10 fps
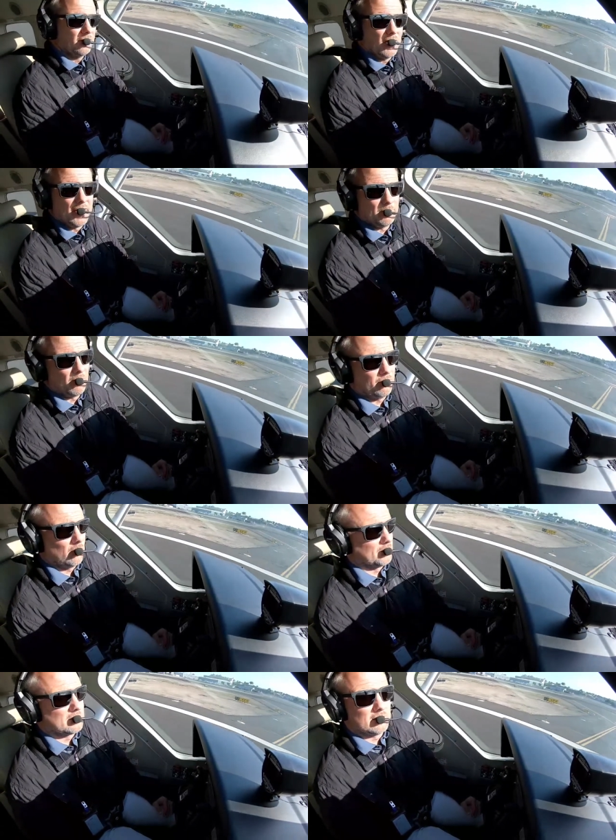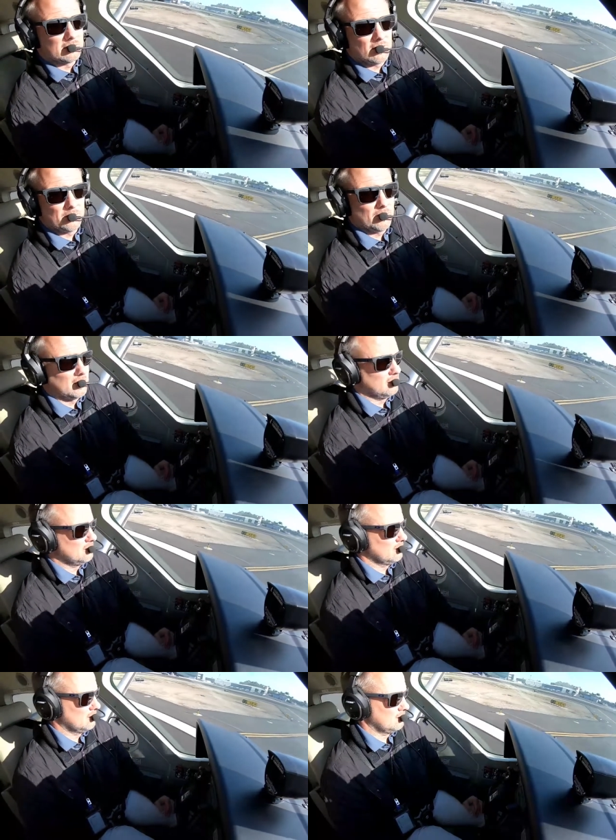and landing performance in this airplane,
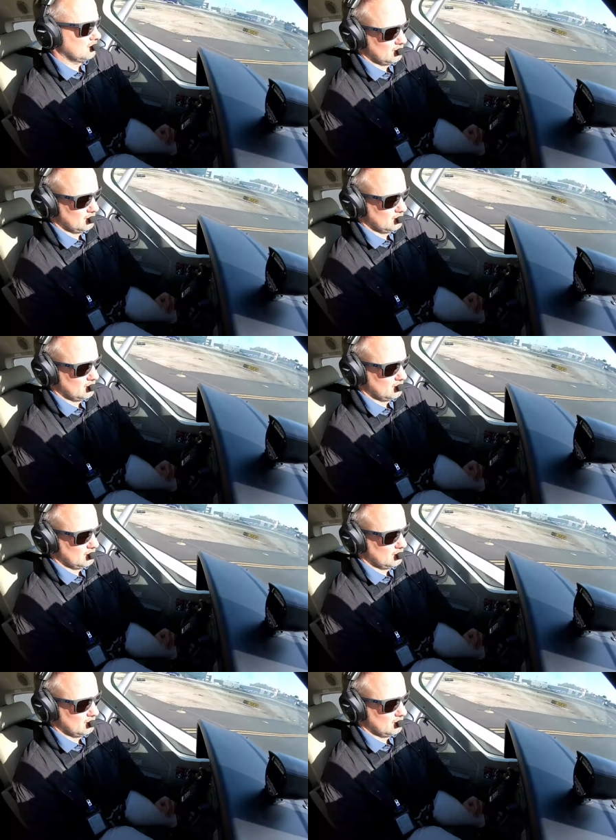it just